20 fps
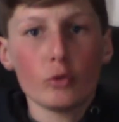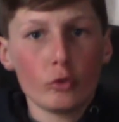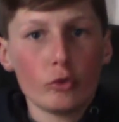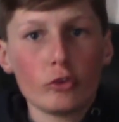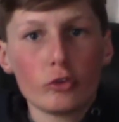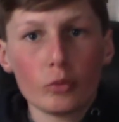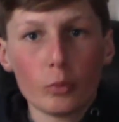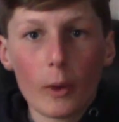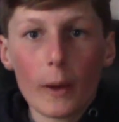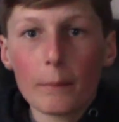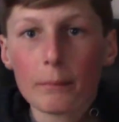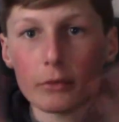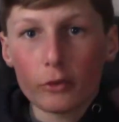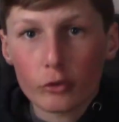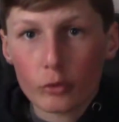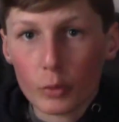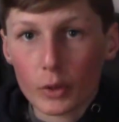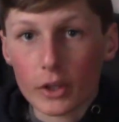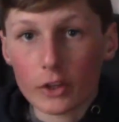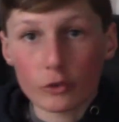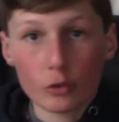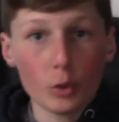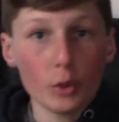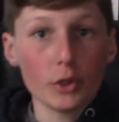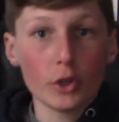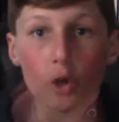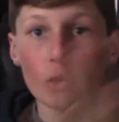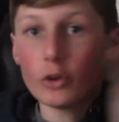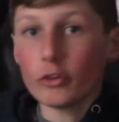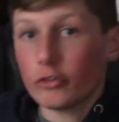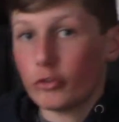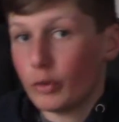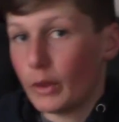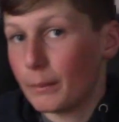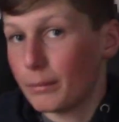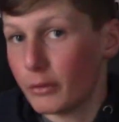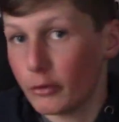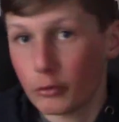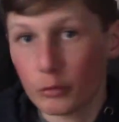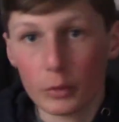who swept this weekend. Toyota
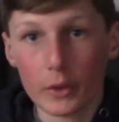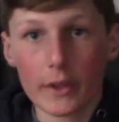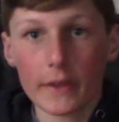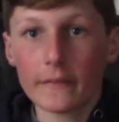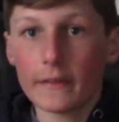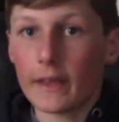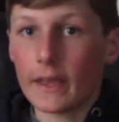swept this weekend.